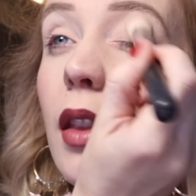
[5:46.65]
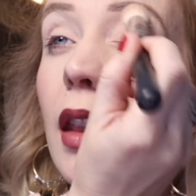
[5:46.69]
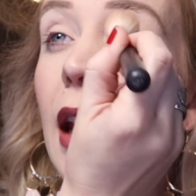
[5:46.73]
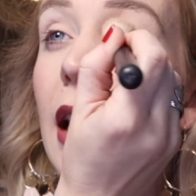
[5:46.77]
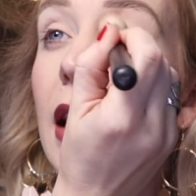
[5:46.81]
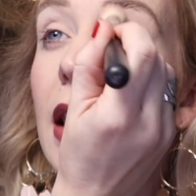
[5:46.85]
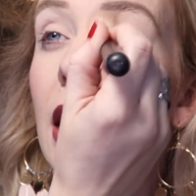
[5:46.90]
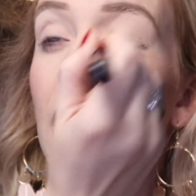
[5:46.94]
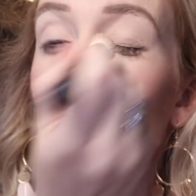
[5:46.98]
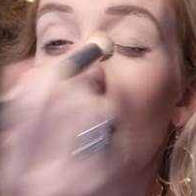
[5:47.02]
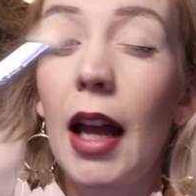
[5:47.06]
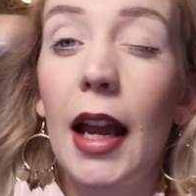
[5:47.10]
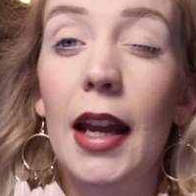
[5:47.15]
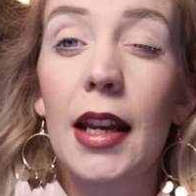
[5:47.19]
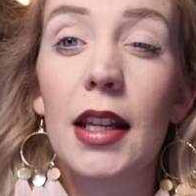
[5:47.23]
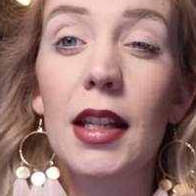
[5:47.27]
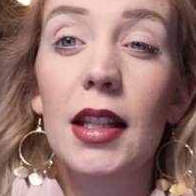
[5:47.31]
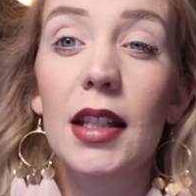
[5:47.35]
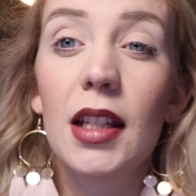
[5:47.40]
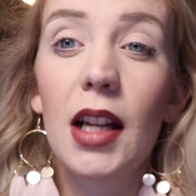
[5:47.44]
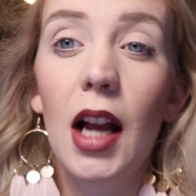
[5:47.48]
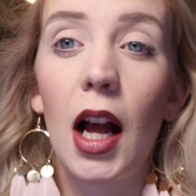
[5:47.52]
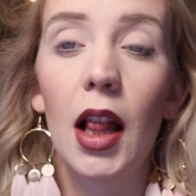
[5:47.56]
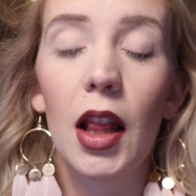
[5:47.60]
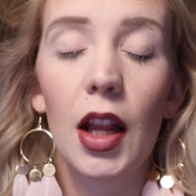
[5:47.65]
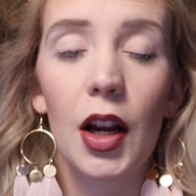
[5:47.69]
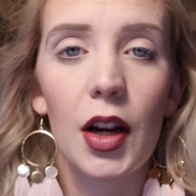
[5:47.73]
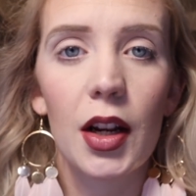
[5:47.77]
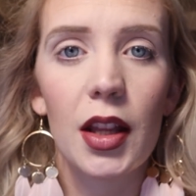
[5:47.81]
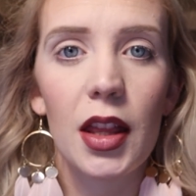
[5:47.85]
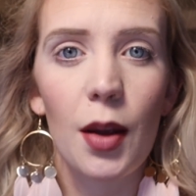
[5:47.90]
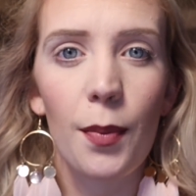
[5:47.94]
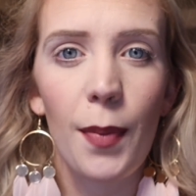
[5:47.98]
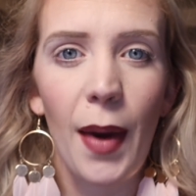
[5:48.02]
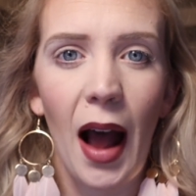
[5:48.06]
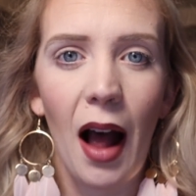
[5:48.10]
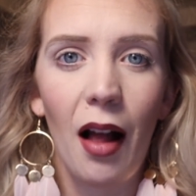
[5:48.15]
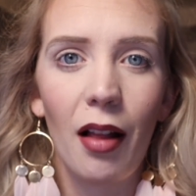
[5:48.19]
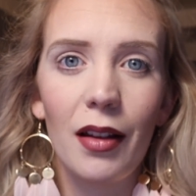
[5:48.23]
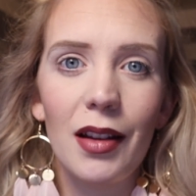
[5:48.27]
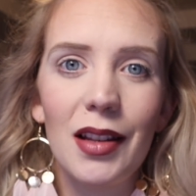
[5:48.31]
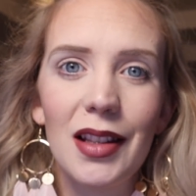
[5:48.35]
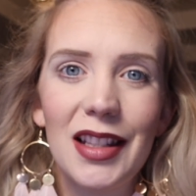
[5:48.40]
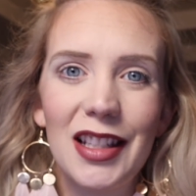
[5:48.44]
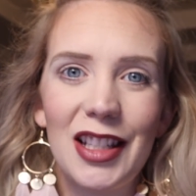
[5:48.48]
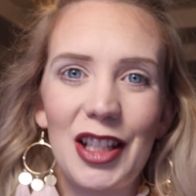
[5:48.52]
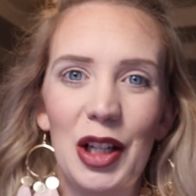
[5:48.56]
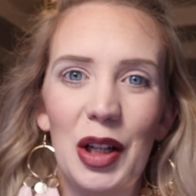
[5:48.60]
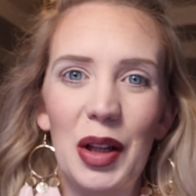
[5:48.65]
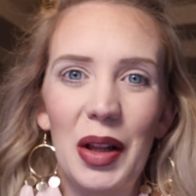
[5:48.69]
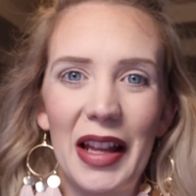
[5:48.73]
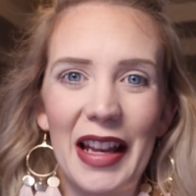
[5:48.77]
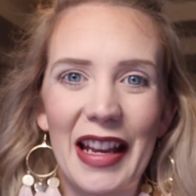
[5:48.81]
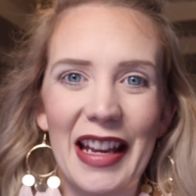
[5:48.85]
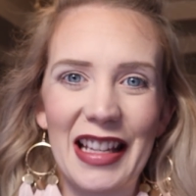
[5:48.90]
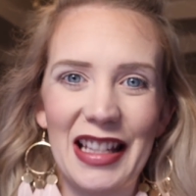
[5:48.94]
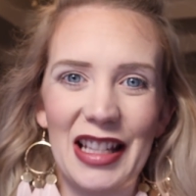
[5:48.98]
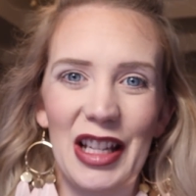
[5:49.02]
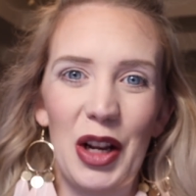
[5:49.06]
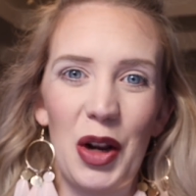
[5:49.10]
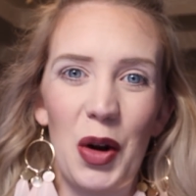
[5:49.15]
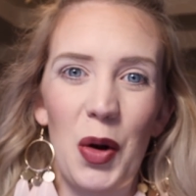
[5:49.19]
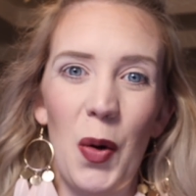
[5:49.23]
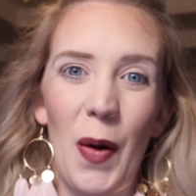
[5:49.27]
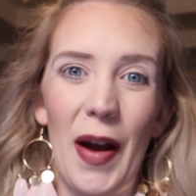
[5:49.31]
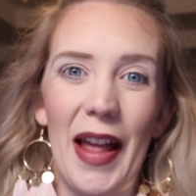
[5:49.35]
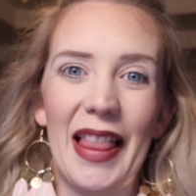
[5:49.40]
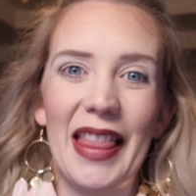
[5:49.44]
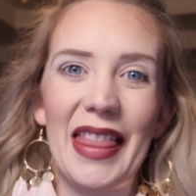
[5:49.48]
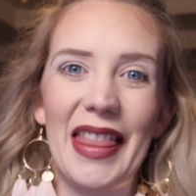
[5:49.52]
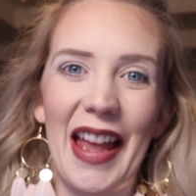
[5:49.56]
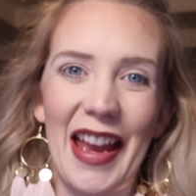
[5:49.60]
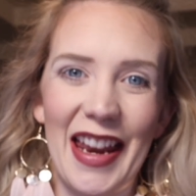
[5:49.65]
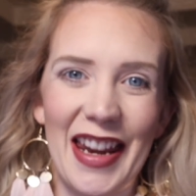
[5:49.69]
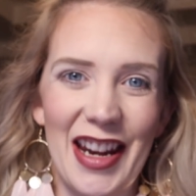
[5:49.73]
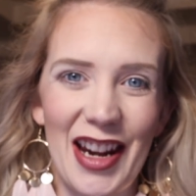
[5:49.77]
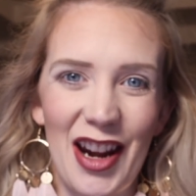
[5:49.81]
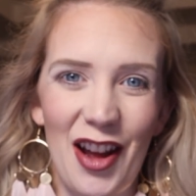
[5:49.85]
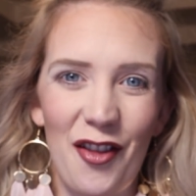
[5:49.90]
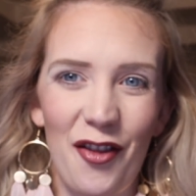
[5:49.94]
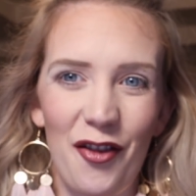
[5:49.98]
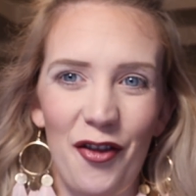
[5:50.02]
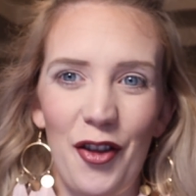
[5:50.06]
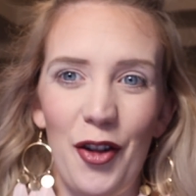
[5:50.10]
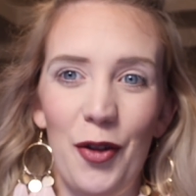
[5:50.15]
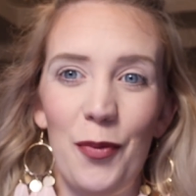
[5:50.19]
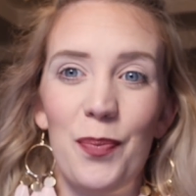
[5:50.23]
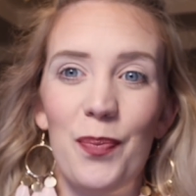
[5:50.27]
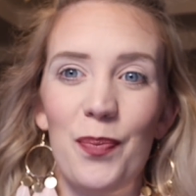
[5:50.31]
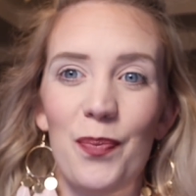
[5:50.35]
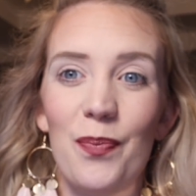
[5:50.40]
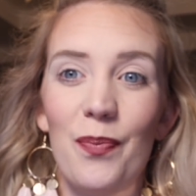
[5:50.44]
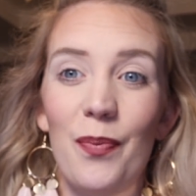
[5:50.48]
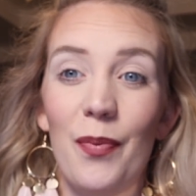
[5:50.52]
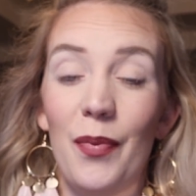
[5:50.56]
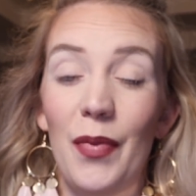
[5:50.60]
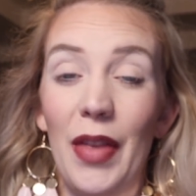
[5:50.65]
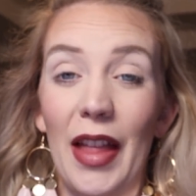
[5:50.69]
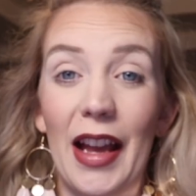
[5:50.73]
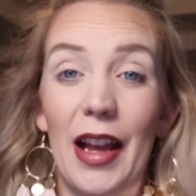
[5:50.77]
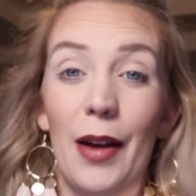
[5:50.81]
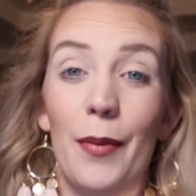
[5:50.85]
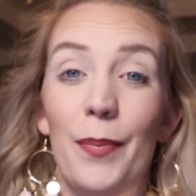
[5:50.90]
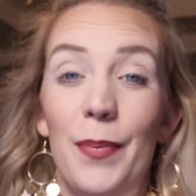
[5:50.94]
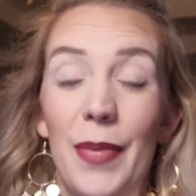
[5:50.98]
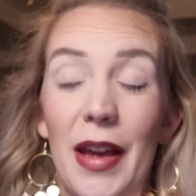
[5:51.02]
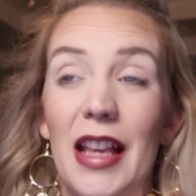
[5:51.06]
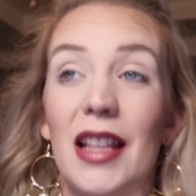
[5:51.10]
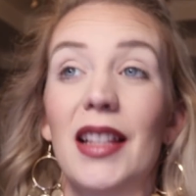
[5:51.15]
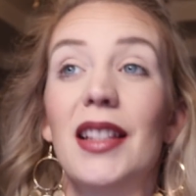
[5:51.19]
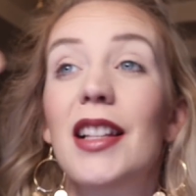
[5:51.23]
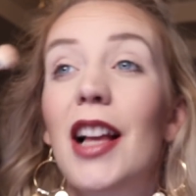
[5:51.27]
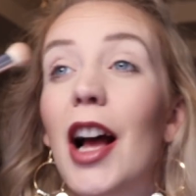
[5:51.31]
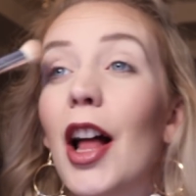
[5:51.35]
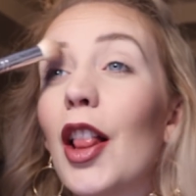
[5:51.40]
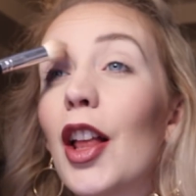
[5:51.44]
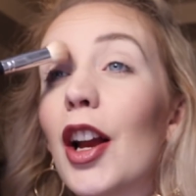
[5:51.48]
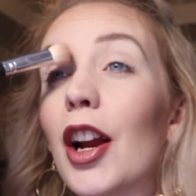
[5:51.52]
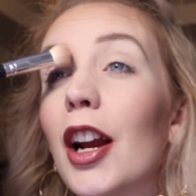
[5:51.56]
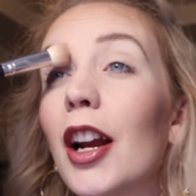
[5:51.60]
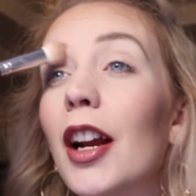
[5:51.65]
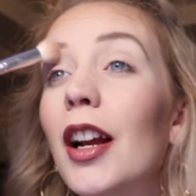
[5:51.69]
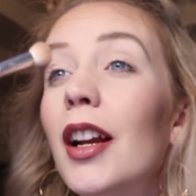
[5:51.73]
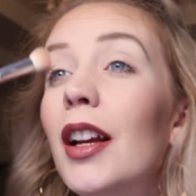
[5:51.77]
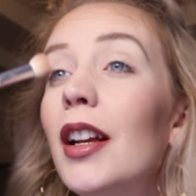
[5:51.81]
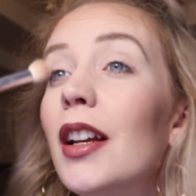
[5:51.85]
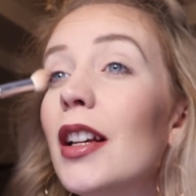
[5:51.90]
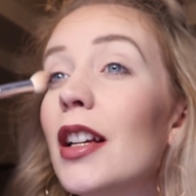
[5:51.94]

like the lightest color in the palette still like isn't quite light enough for like a base color,